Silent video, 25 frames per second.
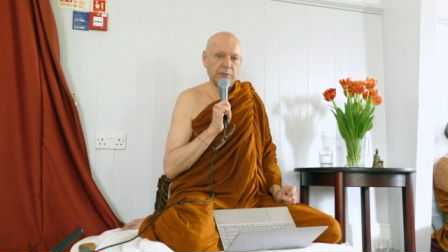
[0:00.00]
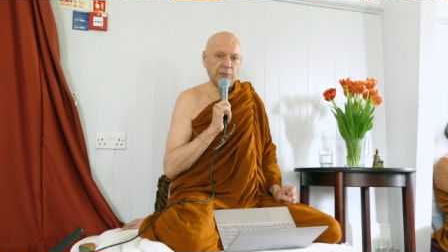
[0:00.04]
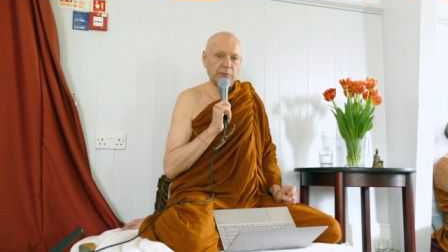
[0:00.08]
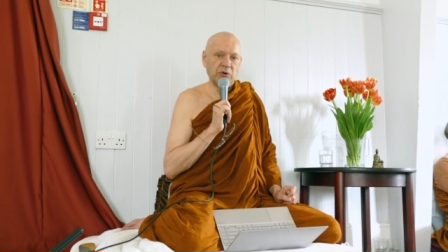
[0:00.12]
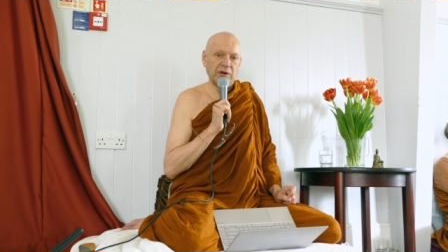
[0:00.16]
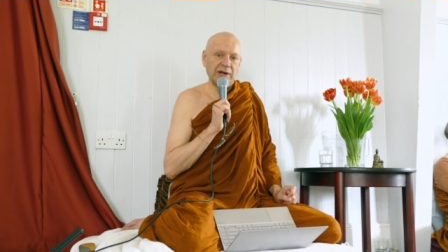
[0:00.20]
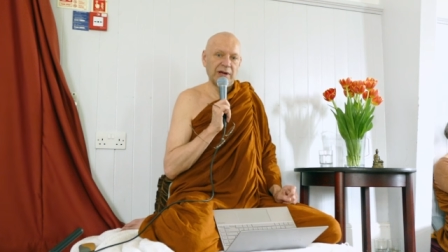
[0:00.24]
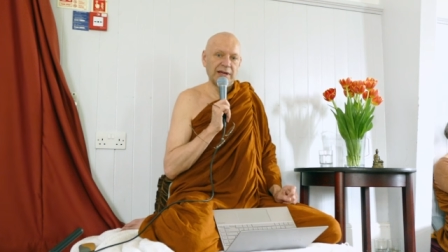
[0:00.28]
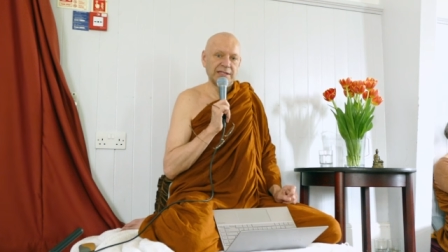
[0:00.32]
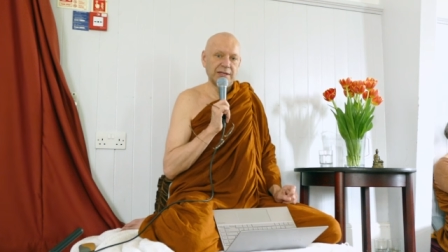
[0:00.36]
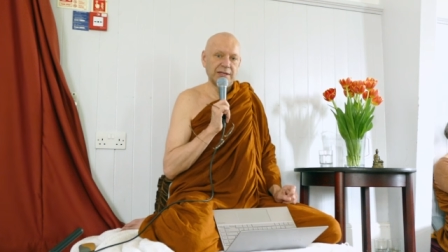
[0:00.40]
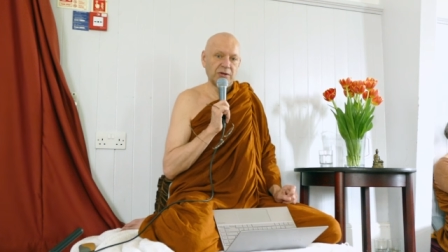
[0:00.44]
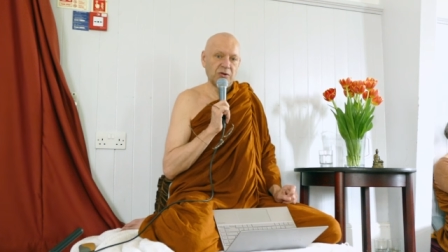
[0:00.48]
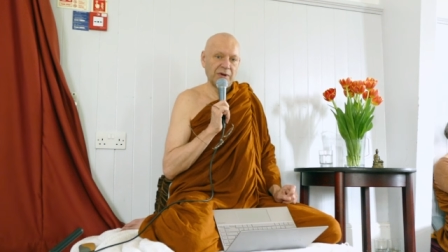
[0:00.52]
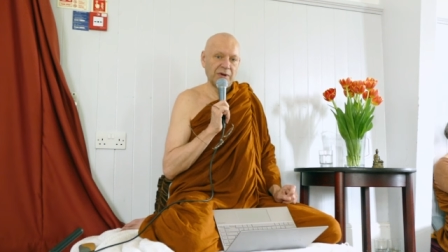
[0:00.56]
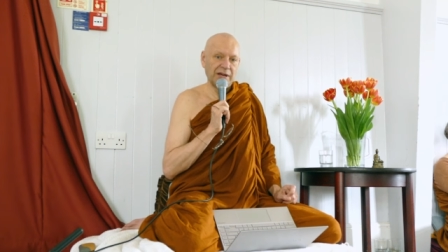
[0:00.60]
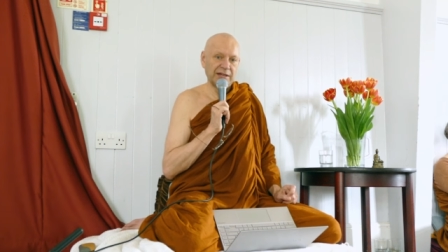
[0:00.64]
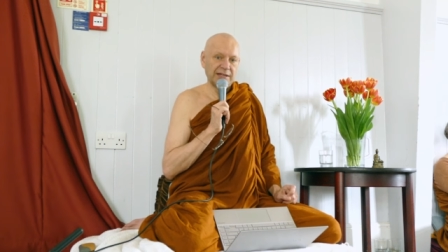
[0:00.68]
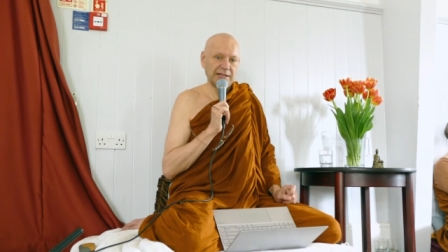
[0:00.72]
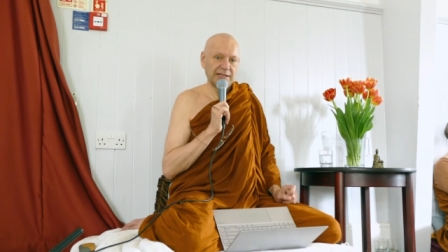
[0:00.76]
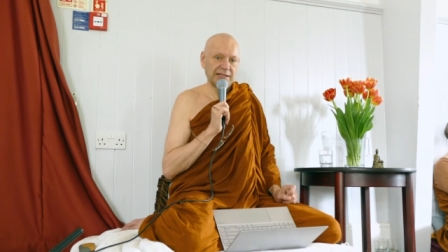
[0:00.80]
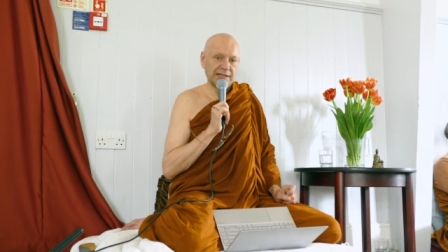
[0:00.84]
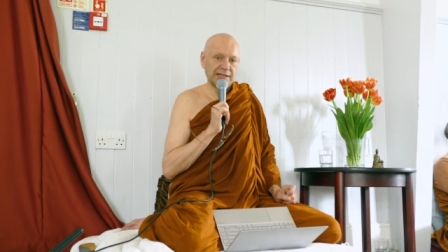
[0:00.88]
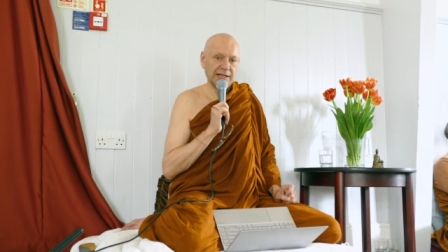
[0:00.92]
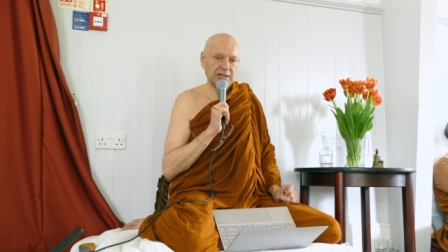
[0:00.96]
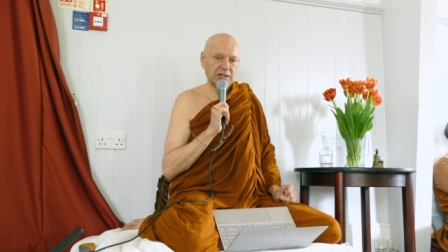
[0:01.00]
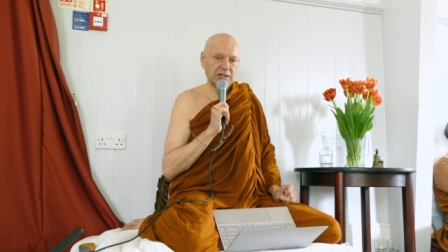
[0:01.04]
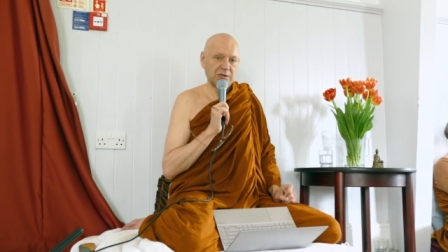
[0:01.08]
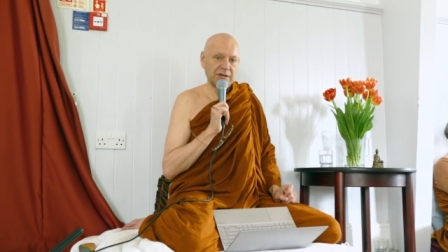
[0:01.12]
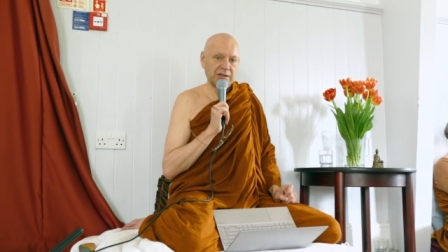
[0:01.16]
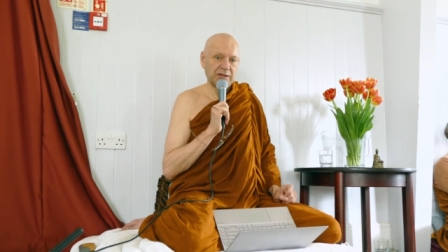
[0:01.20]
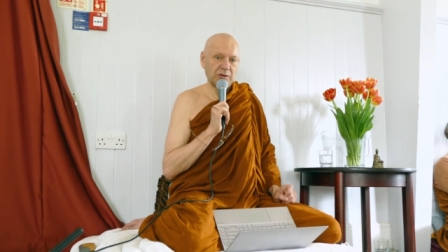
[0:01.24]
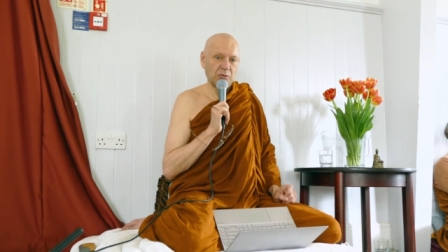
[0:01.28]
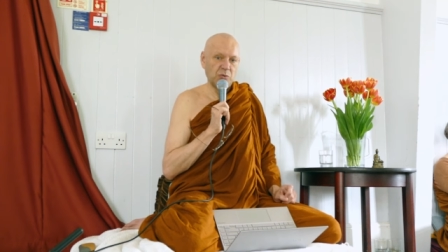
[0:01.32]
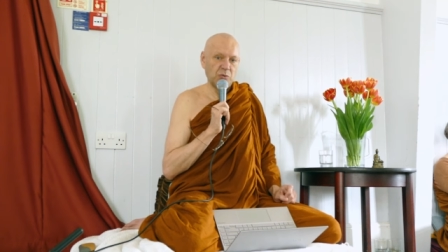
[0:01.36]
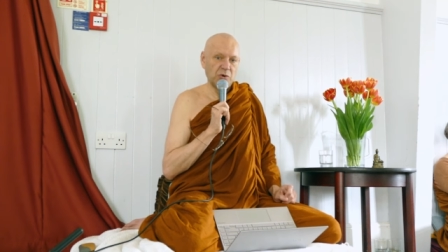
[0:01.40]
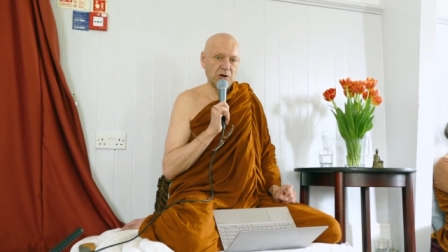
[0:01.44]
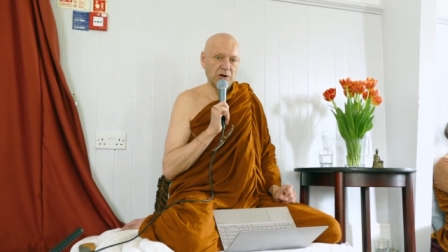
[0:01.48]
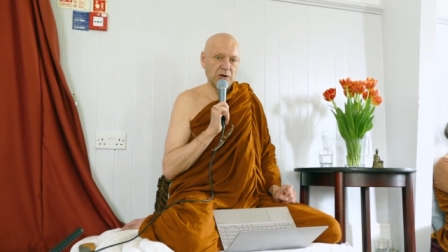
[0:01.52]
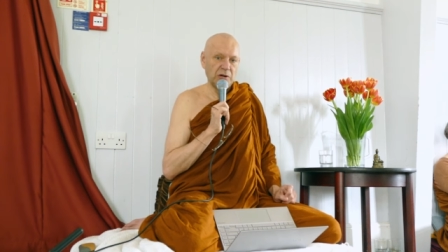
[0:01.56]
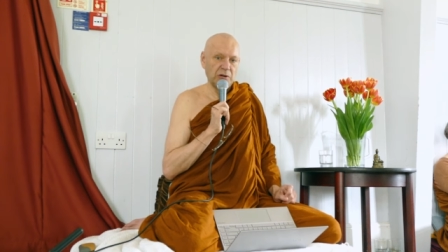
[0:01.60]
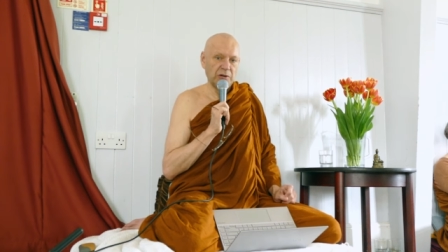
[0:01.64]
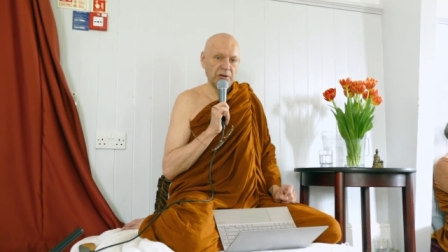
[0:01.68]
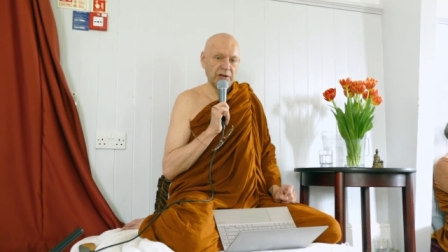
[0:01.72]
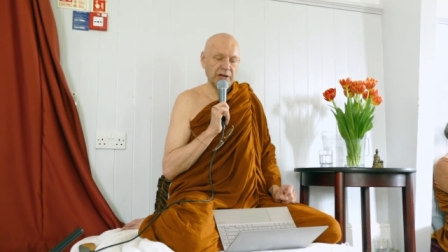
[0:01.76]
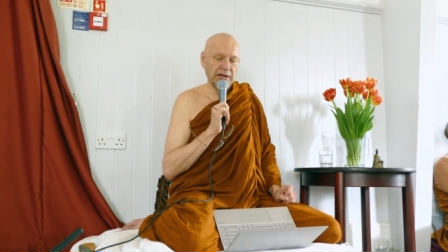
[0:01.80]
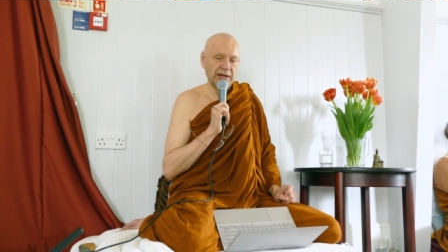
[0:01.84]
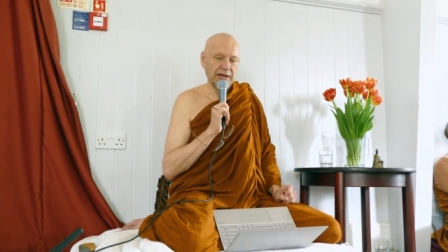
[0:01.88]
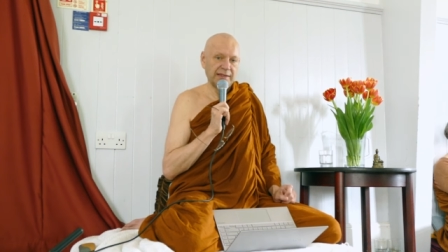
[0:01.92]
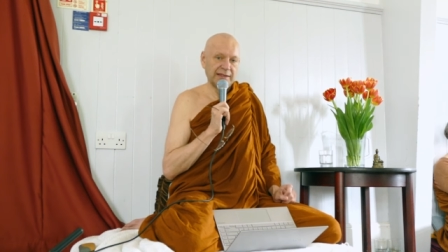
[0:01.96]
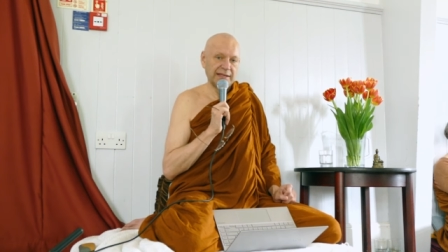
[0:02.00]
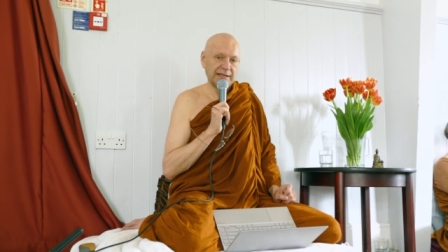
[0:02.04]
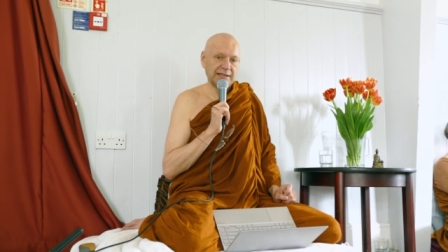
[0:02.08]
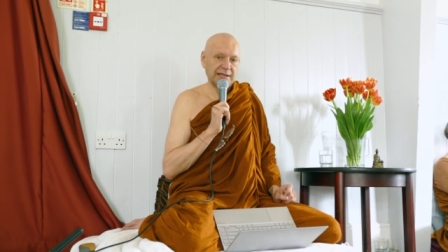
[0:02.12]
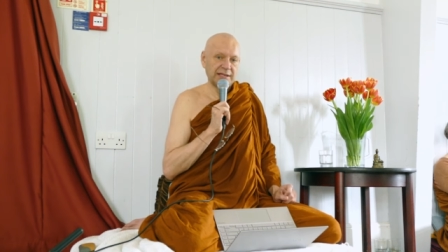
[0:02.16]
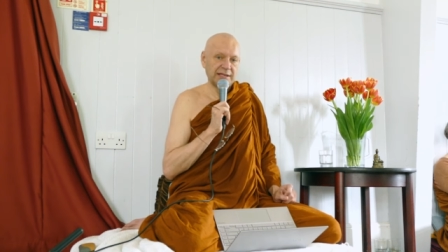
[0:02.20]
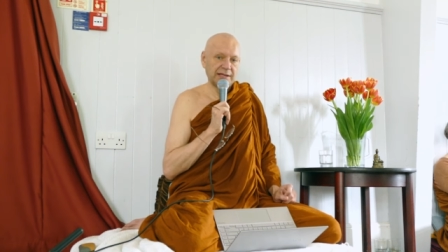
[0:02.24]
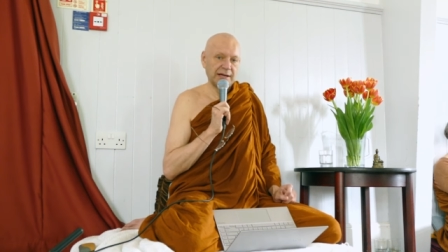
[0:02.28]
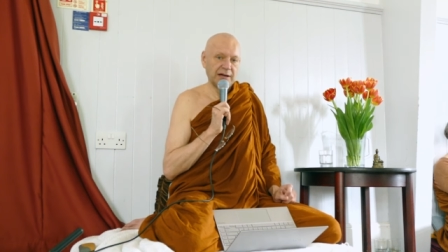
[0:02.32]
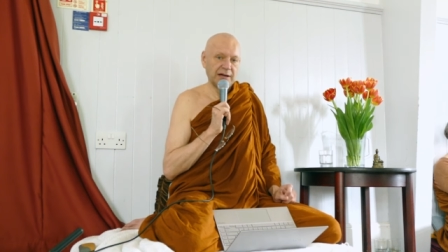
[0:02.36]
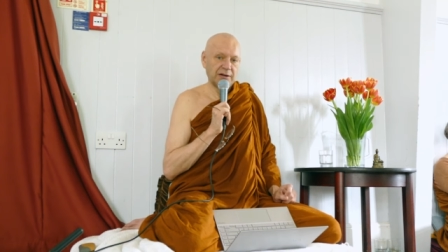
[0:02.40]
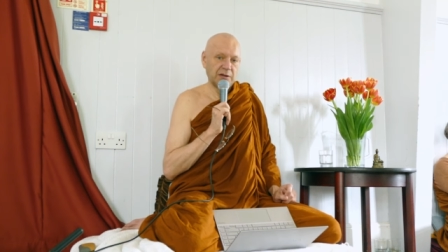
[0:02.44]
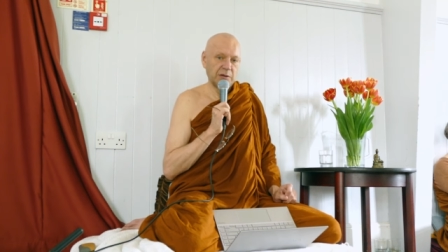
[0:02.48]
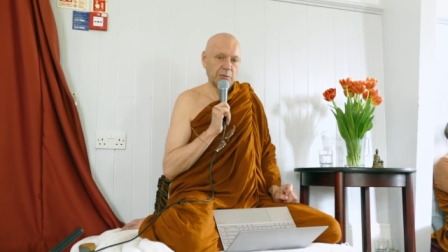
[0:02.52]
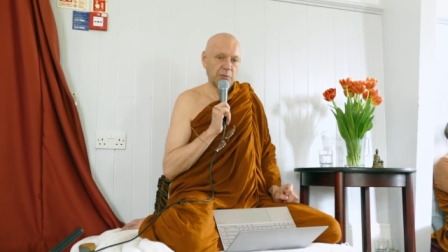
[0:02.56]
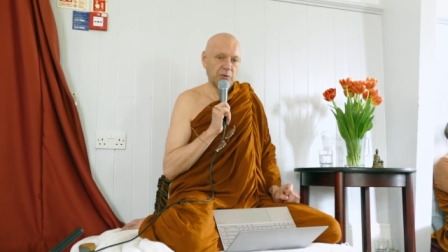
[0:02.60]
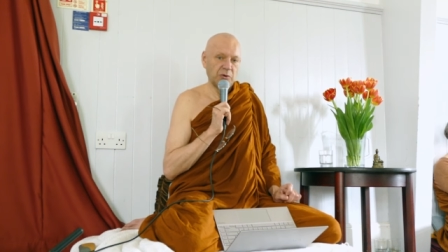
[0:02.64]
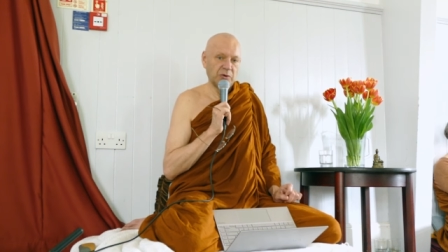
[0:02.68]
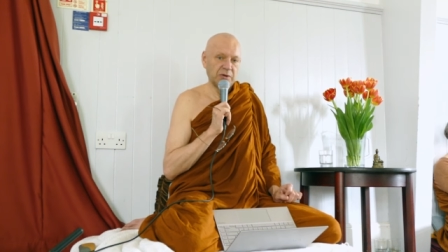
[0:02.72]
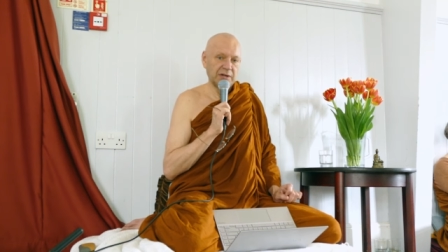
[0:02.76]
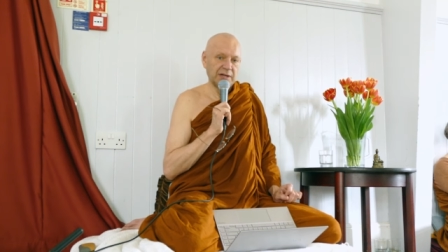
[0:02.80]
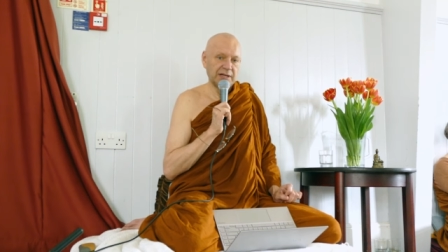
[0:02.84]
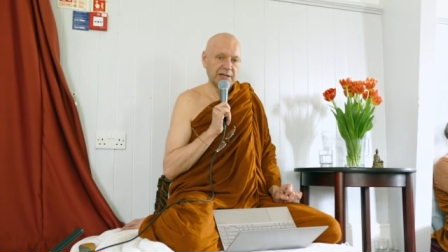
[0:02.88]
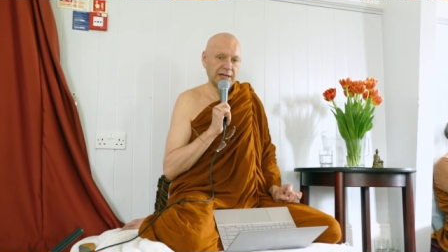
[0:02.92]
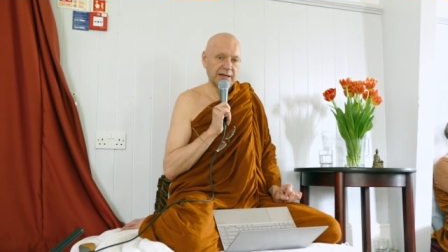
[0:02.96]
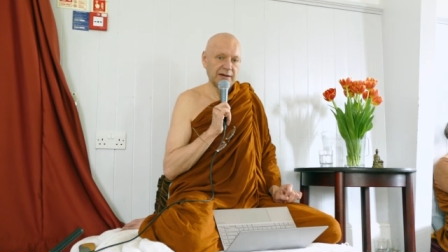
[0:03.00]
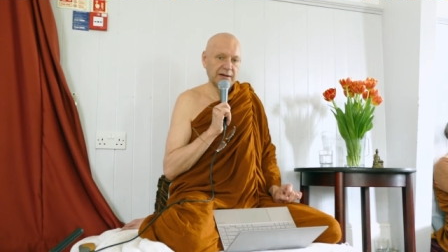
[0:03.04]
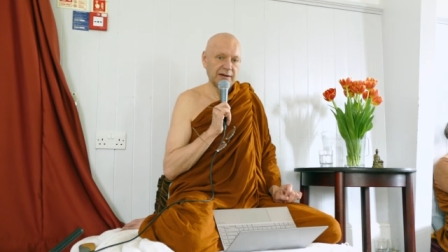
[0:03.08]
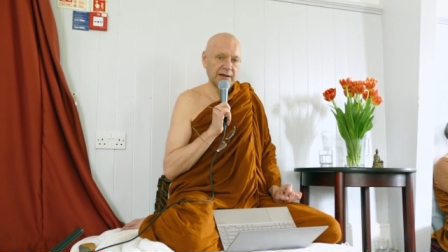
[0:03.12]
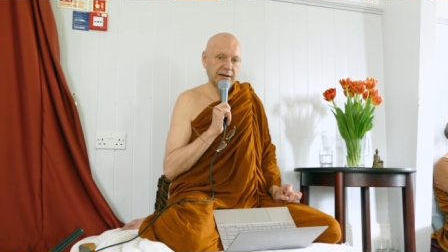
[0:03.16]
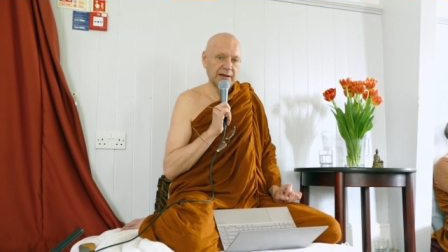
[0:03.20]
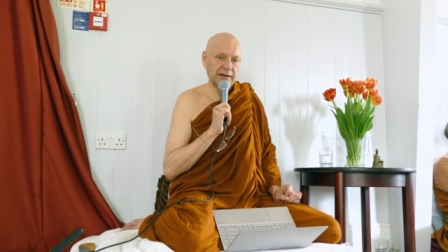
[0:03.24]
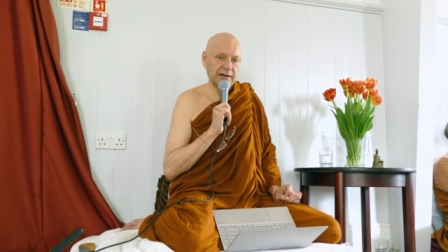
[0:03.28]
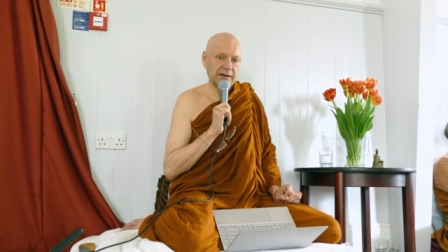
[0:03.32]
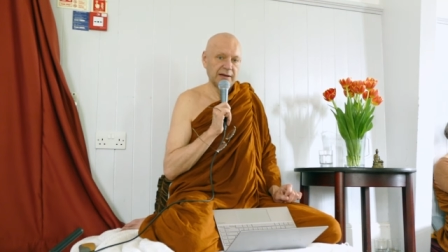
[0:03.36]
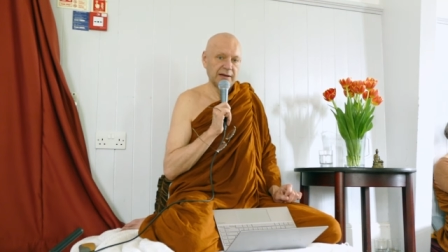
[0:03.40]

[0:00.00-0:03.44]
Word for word: Buddha is the greatest teacher in the world. This is kind of the point here.